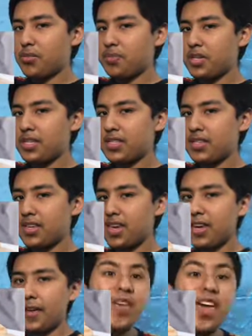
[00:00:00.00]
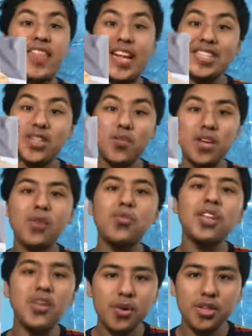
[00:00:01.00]
pizza cake. And that's the one I
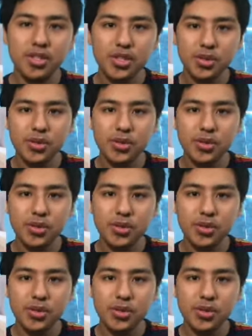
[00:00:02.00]
really want to do.